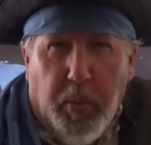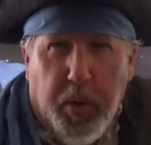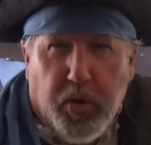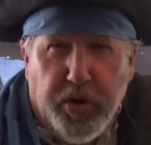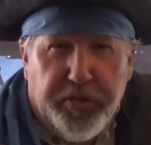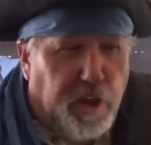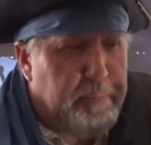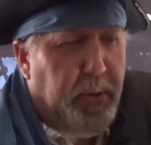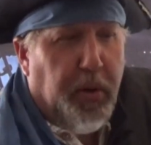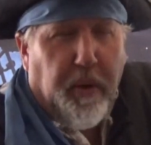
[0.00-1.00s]
We're going to
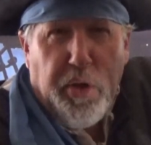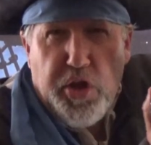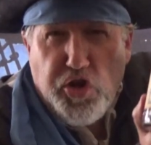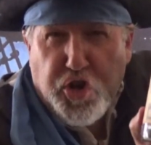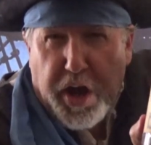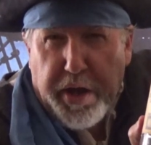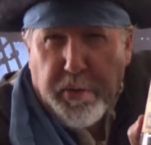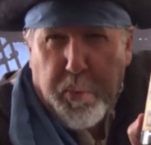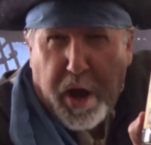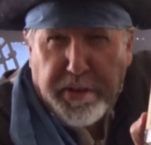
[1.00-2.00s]
sample
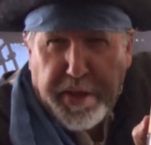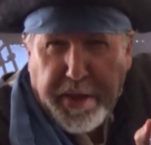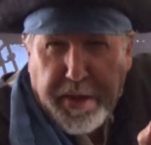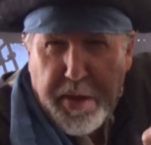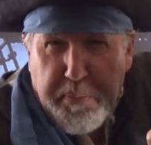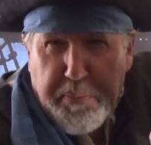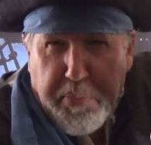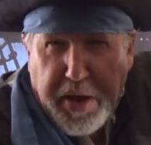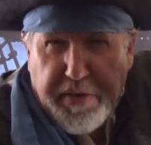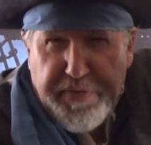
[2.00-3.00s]
John Watling
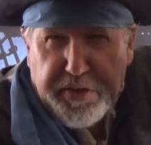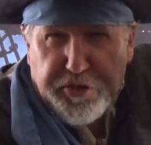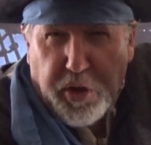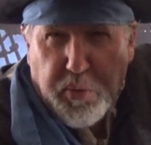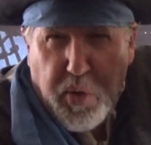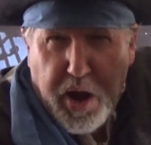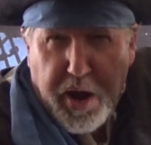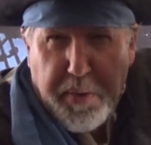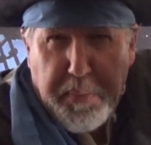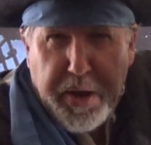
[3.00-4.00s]
Buena Vista
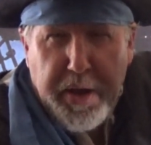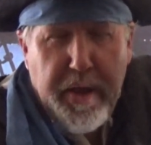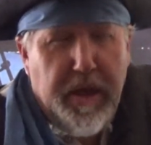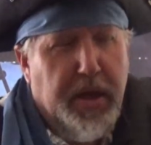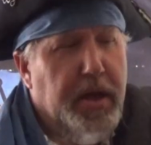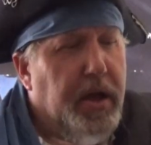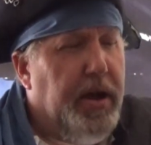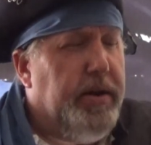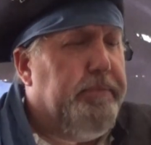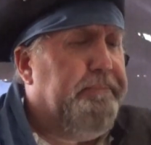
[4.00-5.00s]
Rum.
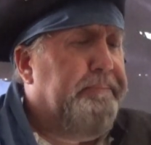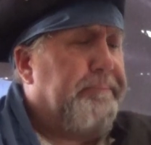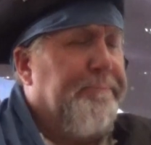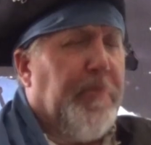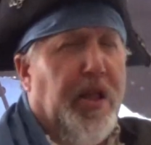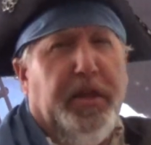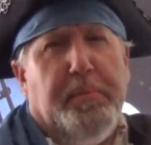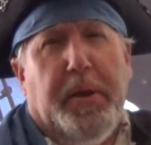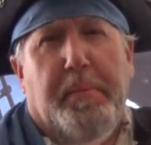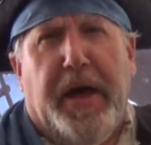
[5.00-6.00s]
A little
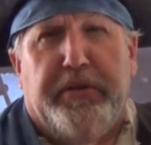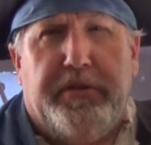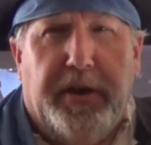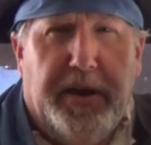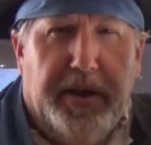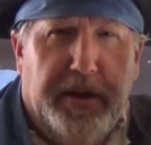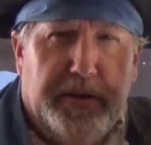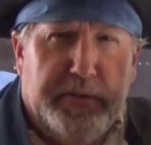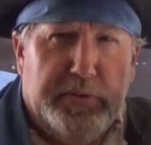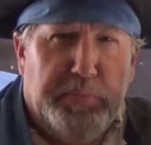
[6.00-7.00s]
bit about
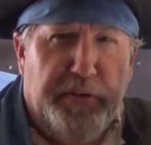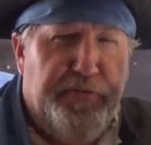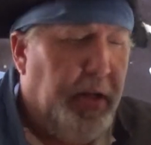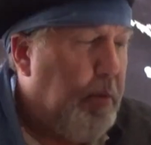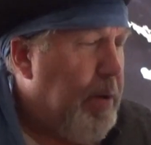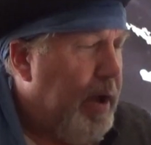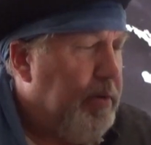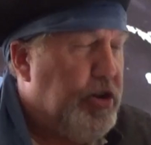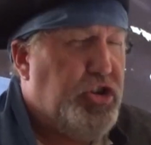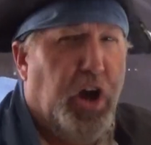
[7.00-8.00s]
my fellow
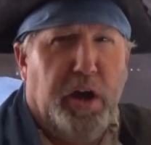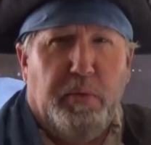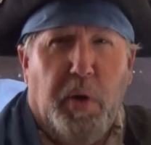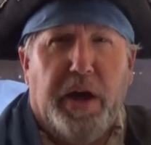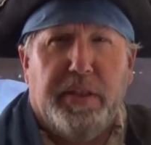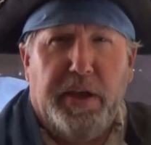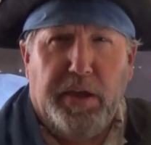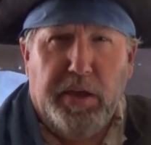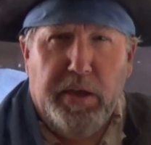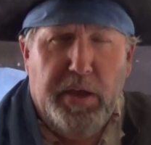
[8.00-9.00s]
pirate, John Watling.
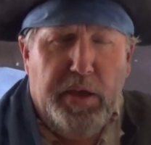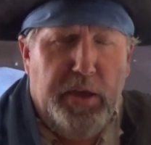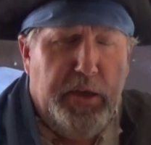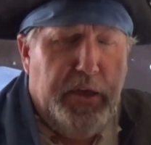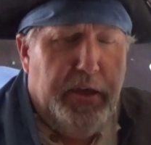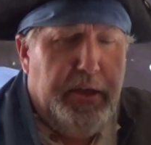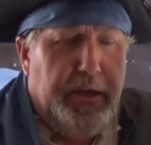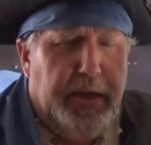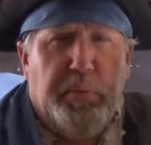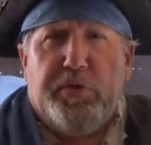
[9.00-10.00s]

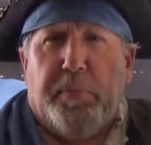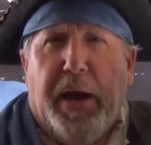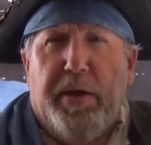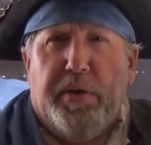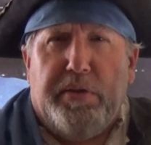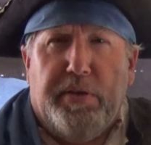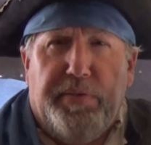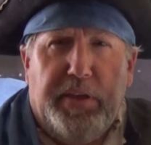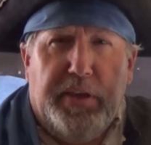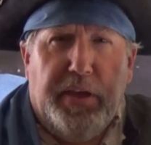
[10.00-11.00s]
He was a pirate
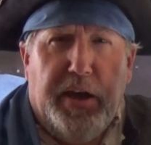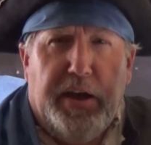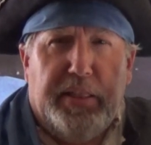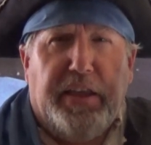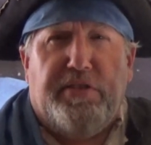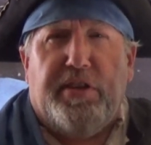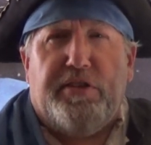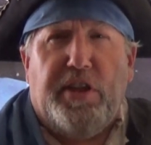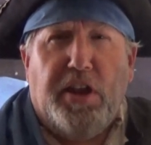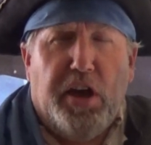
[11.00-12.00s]
of the late
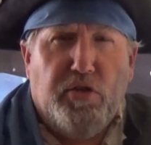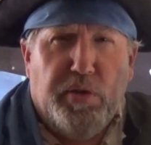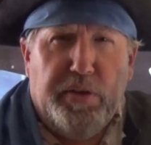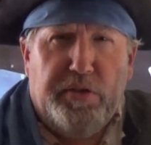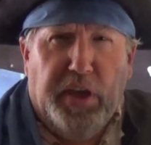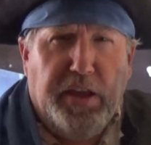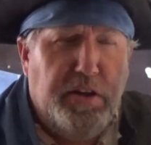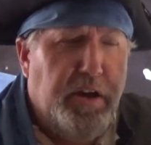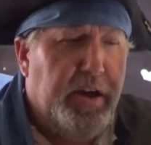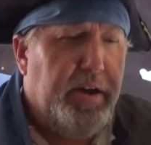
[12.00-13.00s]
1600s,
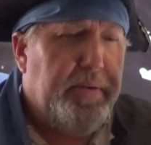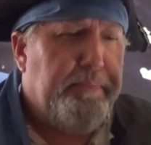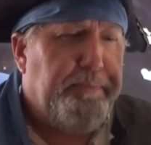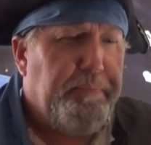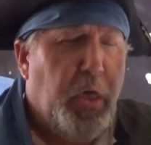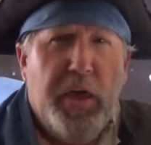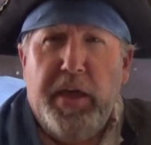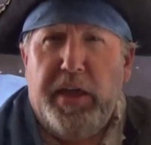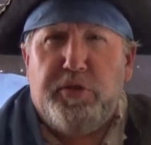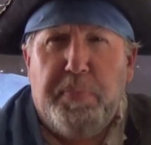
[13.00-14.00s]
and
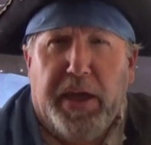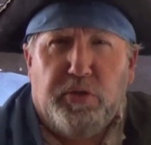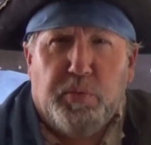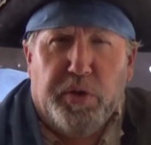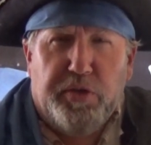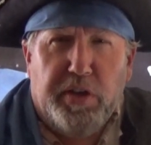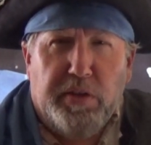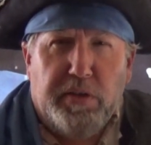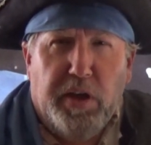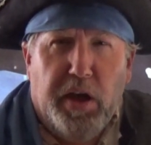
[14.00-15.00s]
his base was
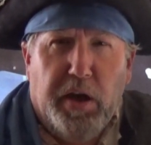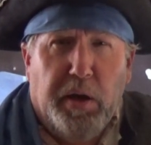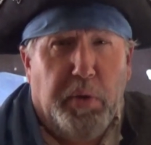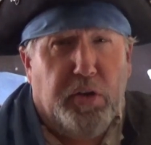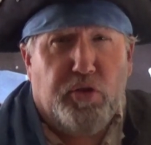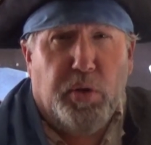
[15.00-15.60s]
in what is